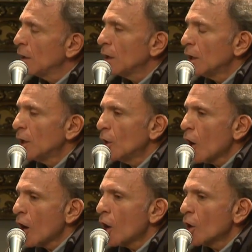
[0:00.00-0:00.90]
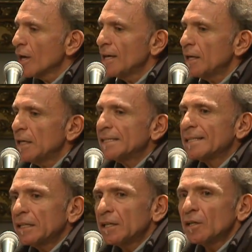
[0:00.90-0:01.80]
are
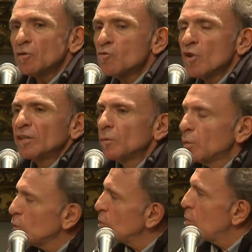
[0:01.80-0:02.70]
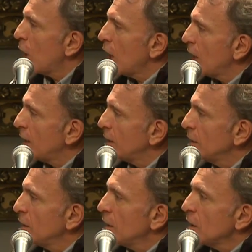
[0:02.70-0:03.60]
easily readable by.
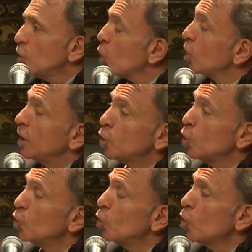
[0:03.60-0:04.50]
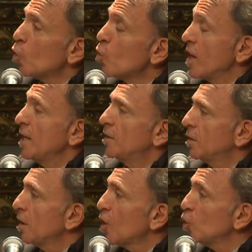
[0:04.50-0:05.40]
You don't need to read.
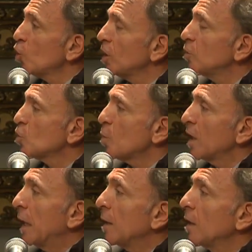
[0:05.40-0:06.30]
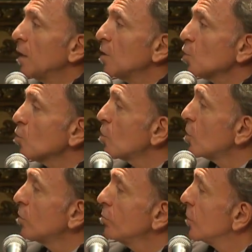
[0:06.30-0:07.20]
You don't need to speak English
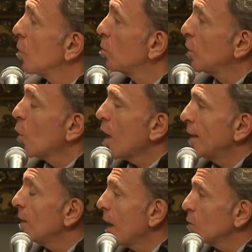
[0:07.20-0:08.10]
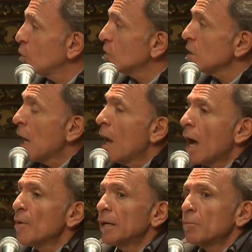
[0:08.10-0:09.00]
or any language.
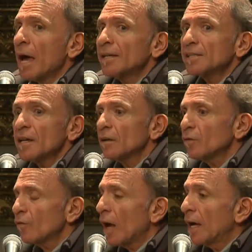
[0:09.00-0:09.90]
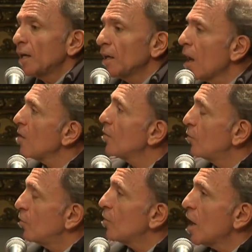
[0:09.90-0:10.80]
I mean, myself, I
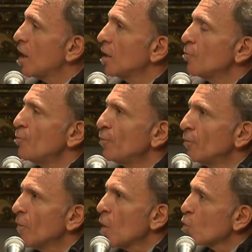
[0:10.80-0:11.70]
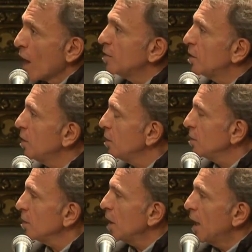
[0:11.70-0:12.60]
love
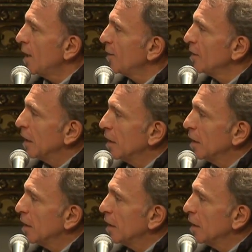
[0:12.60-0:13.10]
writing and